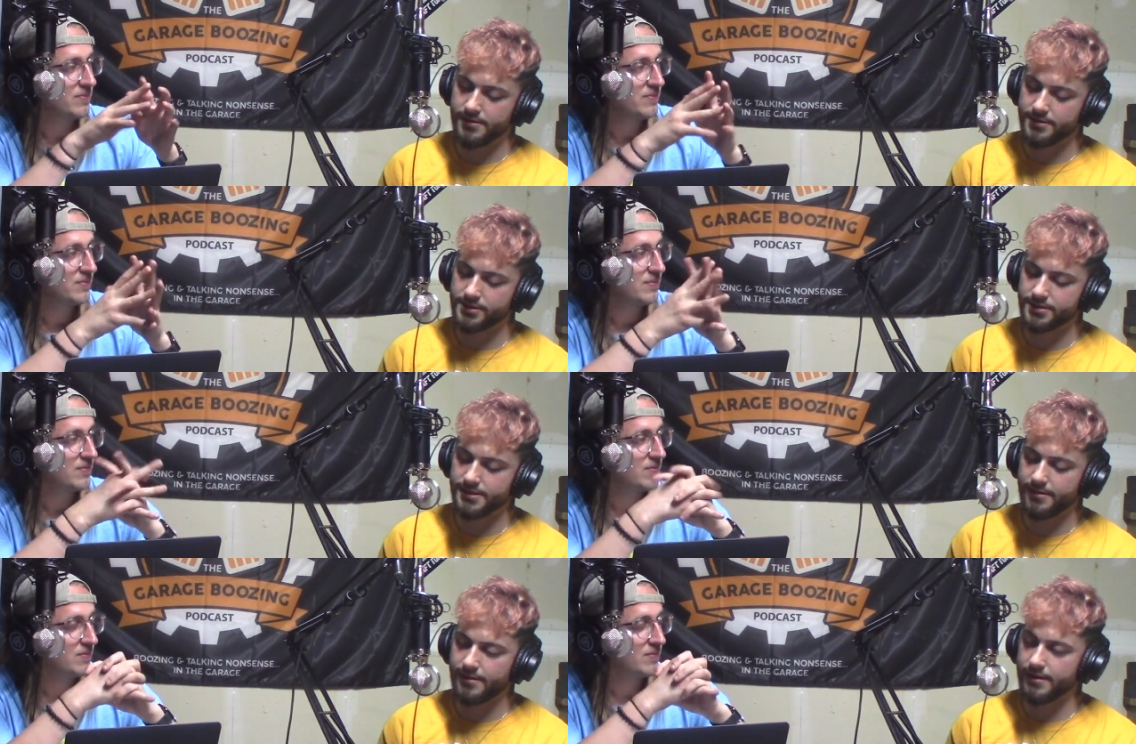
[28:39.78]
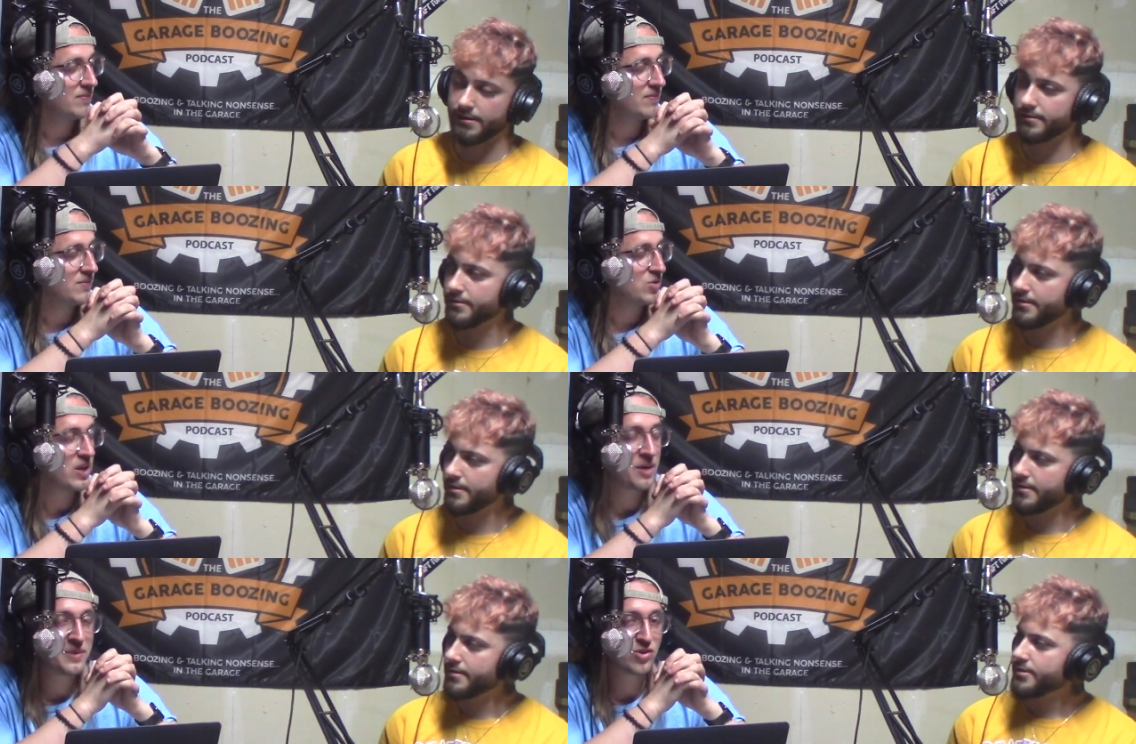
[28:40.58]
Speaker 1: this is the thing.
Speaker 2: So I
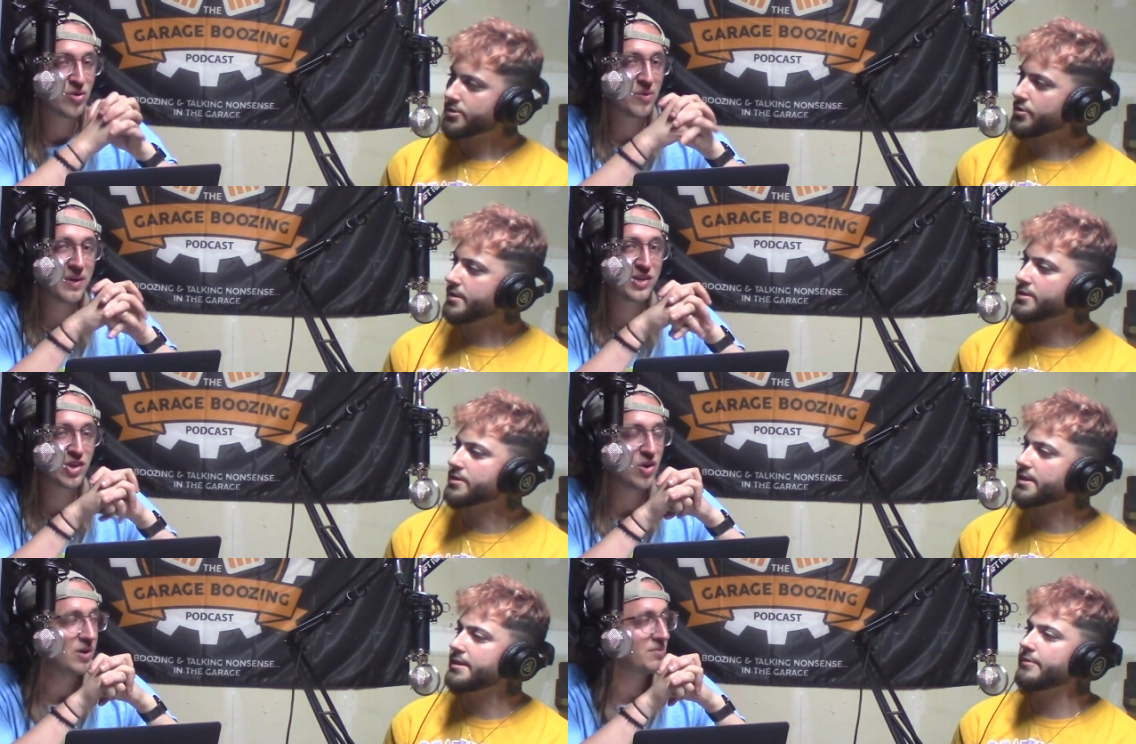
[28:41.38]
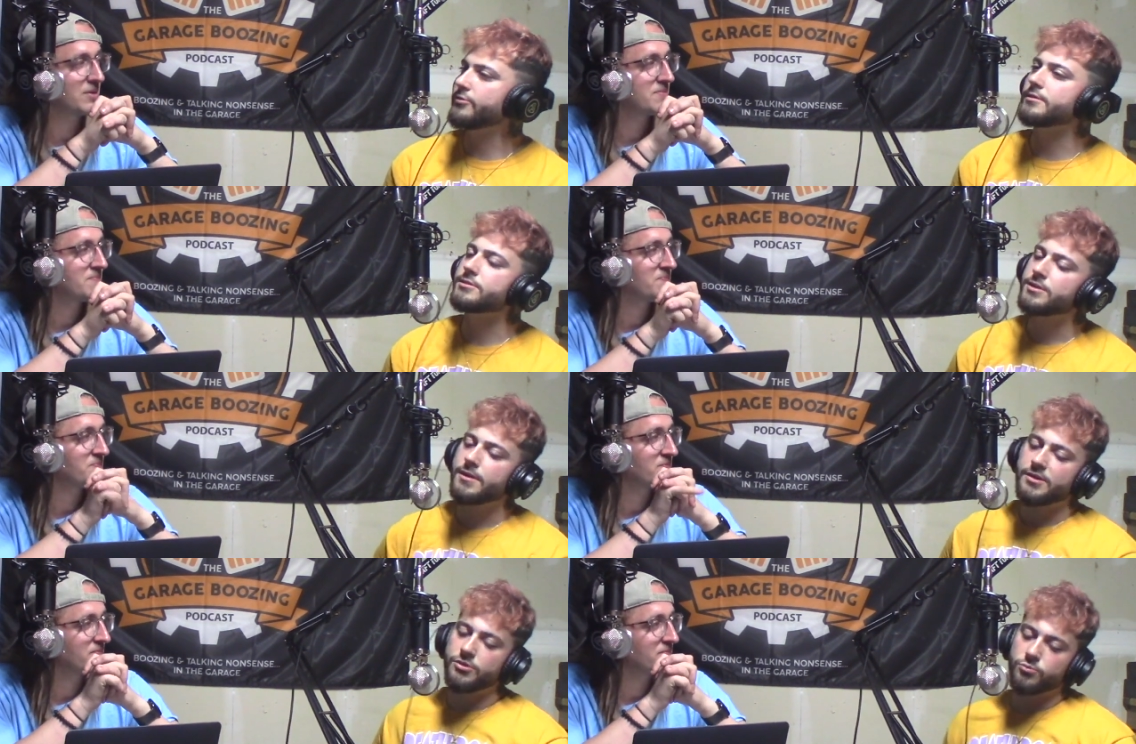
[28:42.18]
got to be
Speaker 1: drunk when I show up. So this is the difference.
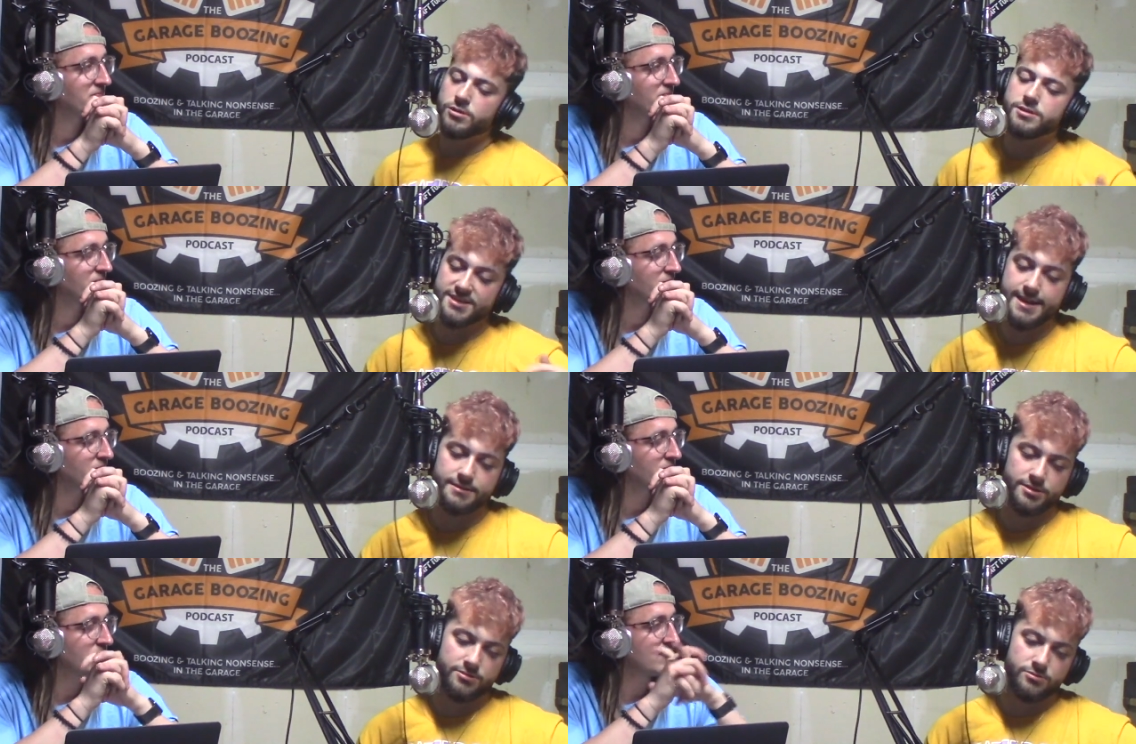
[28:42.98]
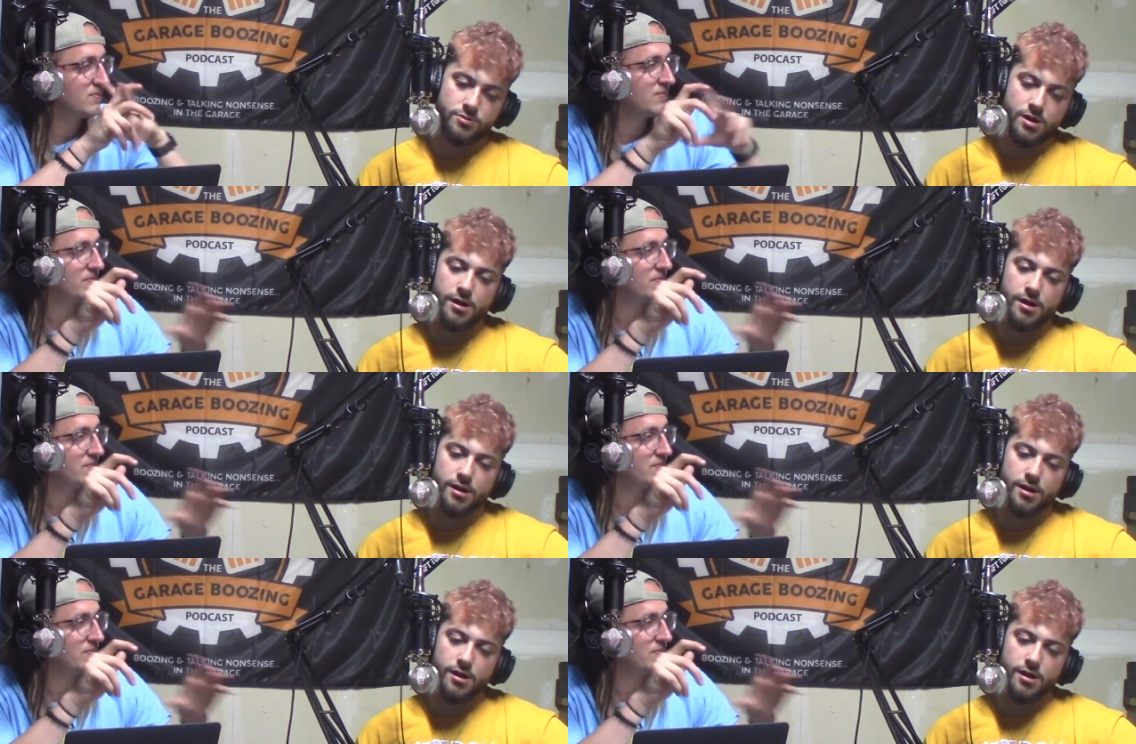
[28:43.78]
The worst tattoo